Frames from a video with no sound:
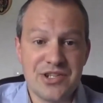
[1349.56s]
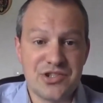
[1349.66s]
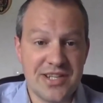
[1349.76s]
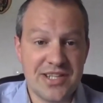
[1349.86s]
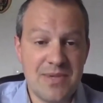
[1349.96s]

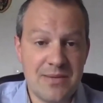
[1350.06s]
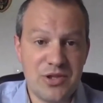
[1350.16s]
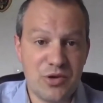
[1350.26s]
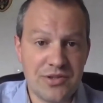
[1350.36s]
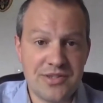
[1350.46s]
So this may
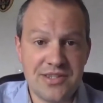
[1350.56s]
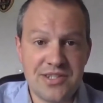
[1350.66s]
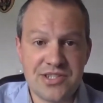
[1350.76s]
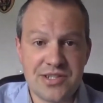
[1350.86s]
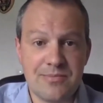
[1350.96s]
be daunting
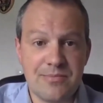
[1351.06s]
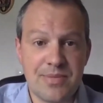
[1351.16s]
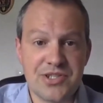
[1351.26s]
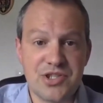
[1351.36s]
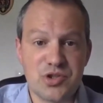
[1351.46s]
to some
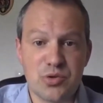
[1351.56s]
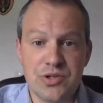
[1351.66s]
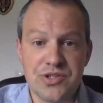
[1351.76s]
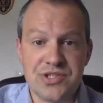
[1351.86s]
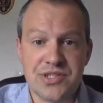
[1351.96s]
business
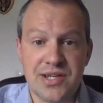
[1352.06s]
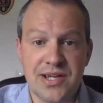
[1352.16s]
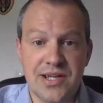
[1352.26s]
owners.